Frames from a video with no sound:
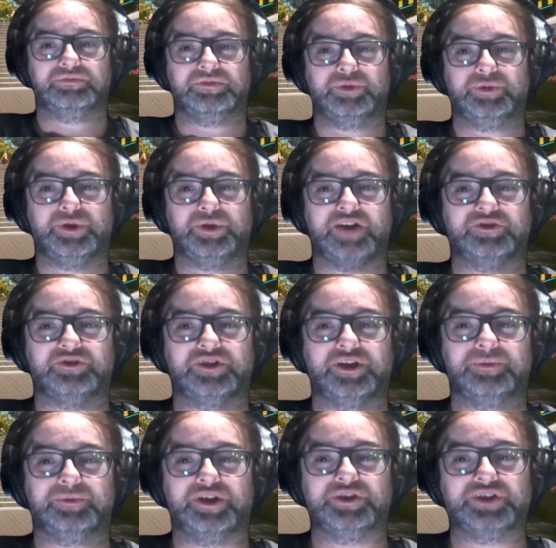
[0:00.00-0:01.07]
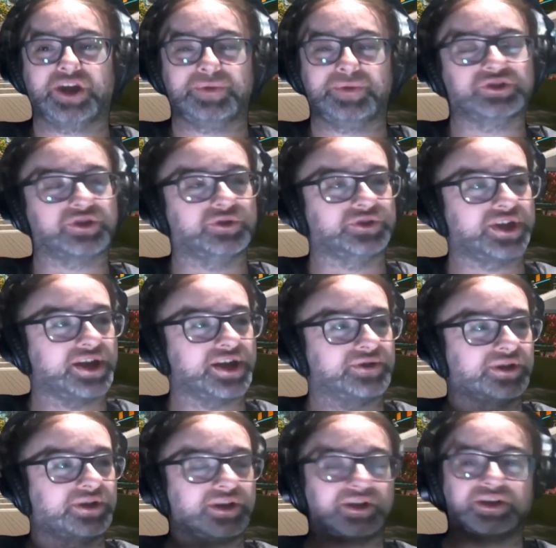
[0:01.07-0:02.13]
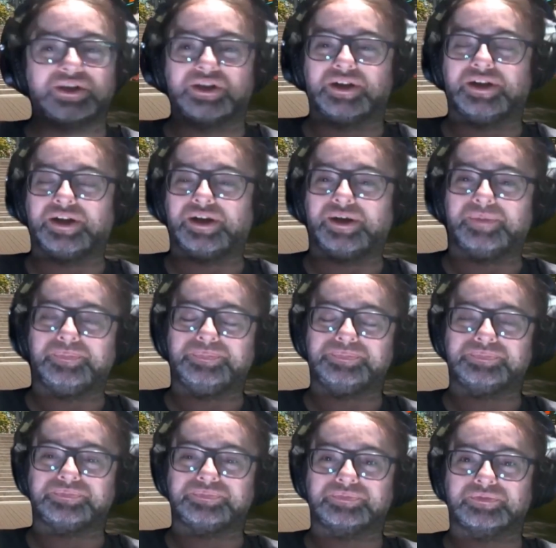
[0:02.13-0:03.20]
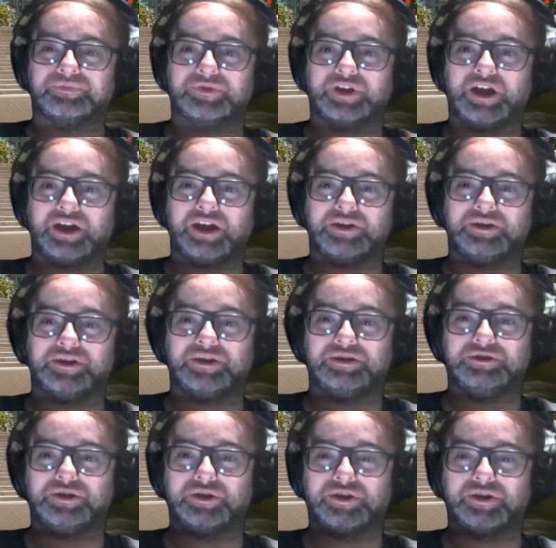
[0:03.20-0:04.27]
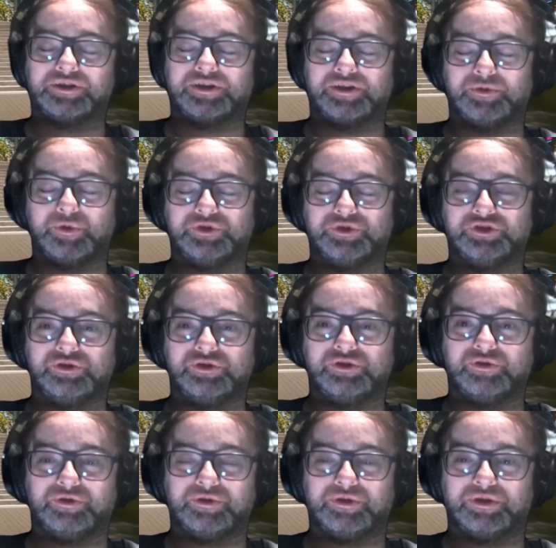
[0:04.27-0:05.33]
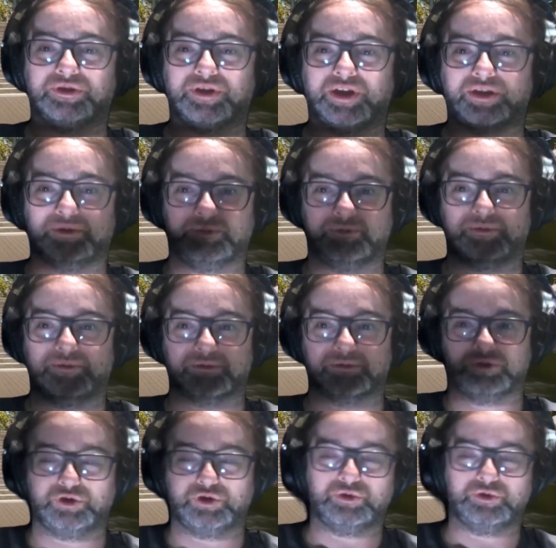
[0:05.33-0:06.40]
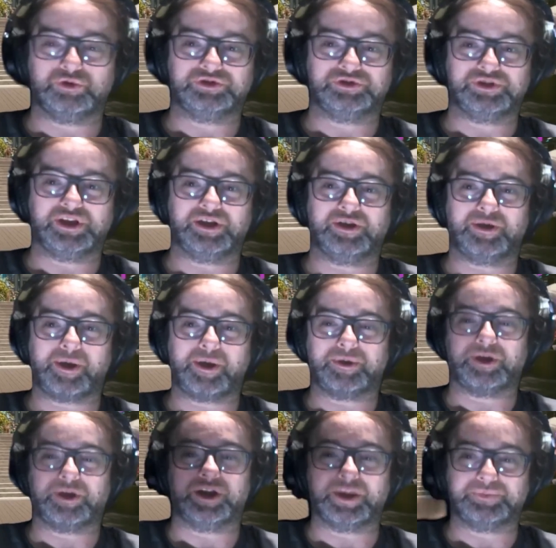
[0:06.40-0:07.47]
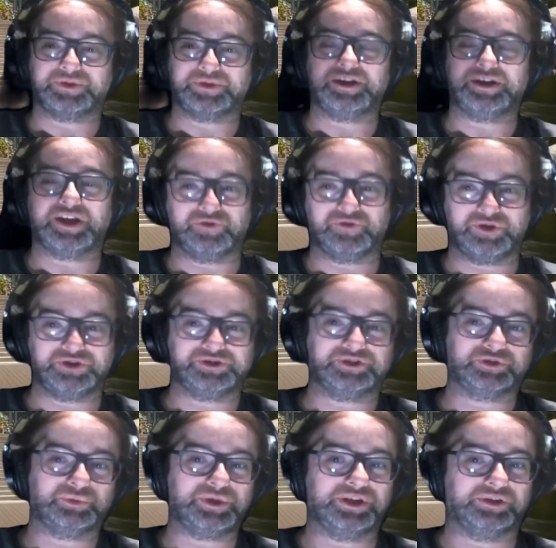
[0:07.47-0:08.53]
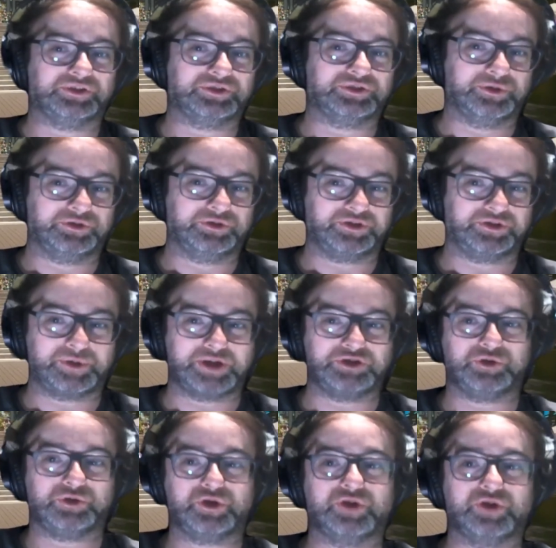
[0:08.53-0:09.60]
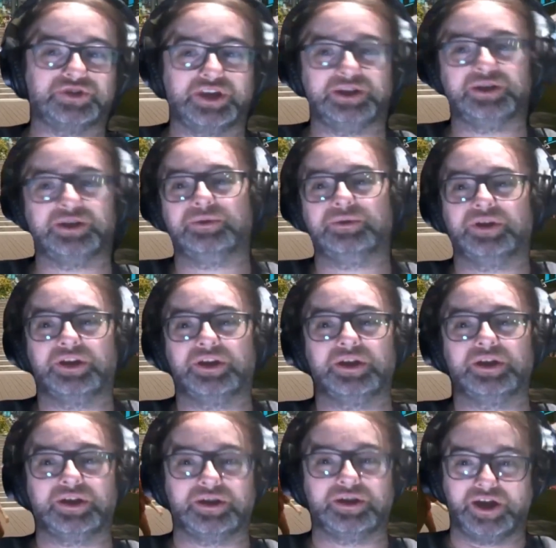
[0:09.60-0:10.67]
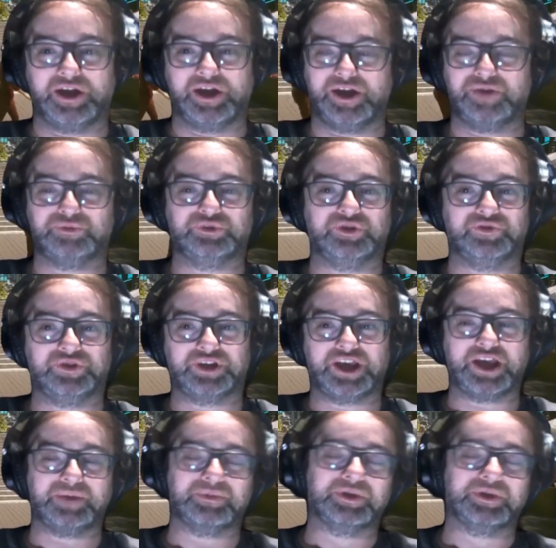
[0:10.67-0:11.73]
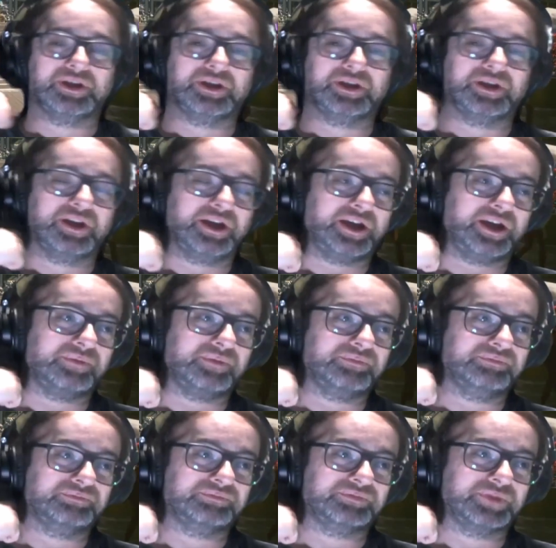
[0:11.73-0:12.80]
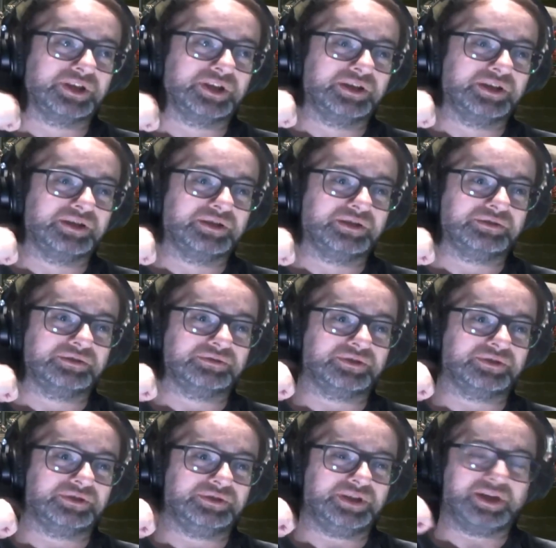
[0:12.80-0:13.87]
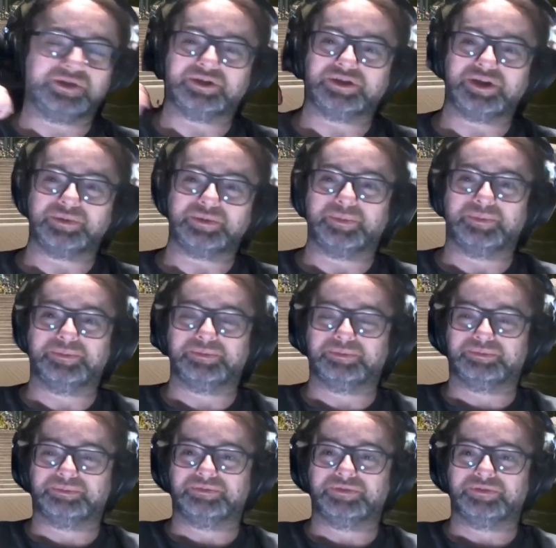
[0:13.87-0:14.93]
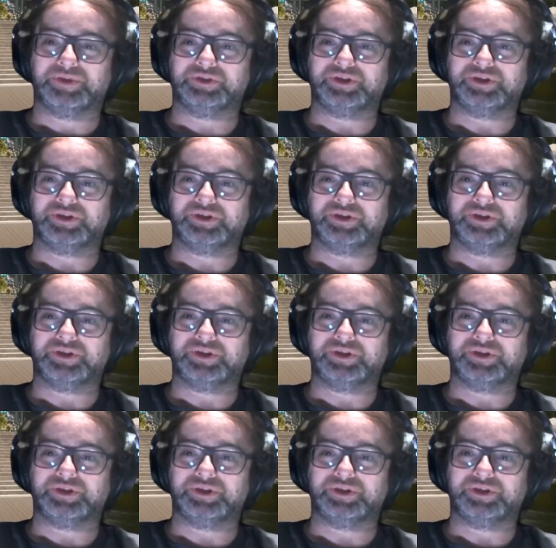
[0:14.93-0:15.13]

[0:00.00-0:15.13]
they probably have done by the time this goes out. Um, and you know they want to do uh, an update every six weeks. So it's going to add new content and uh, hmm. improve the game. Um, yeah, the thing, there's